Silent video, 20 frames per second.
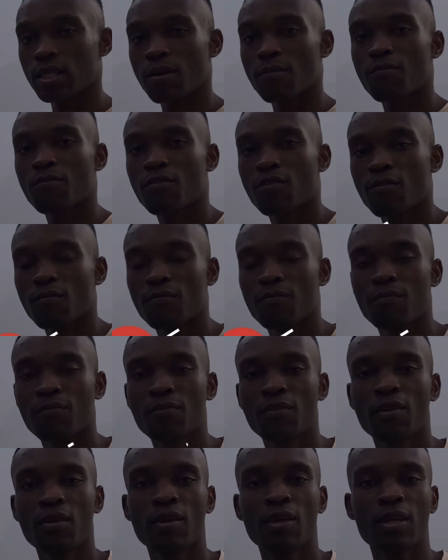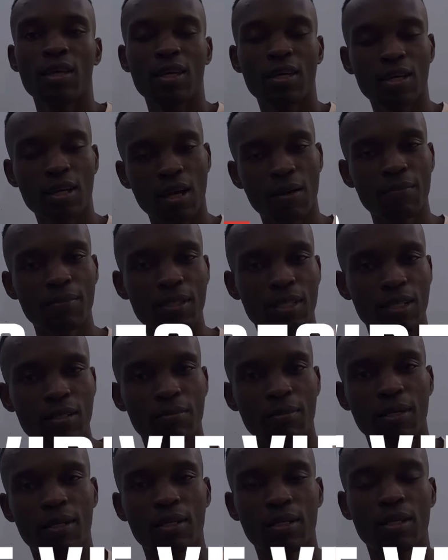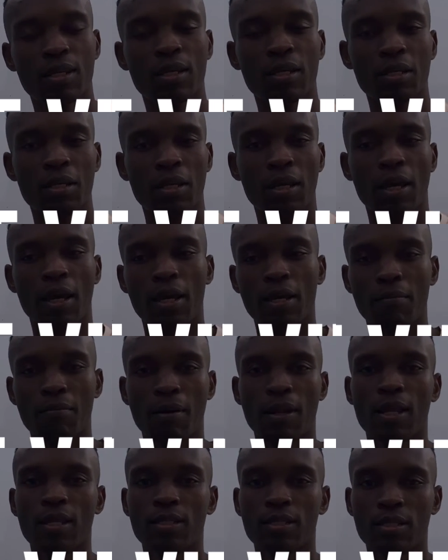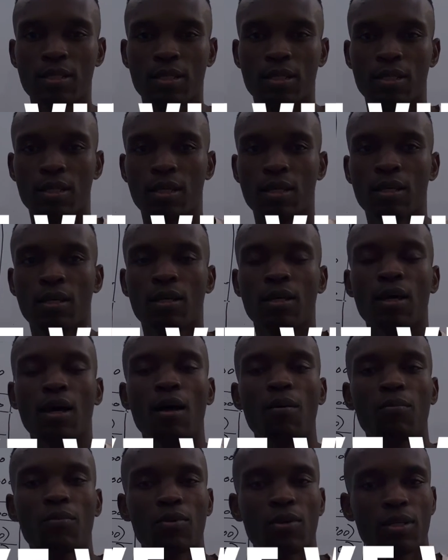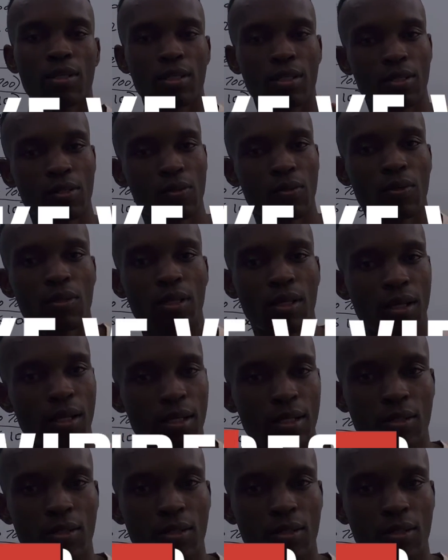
from income statement and balance sheet. I'm gonna see you on the next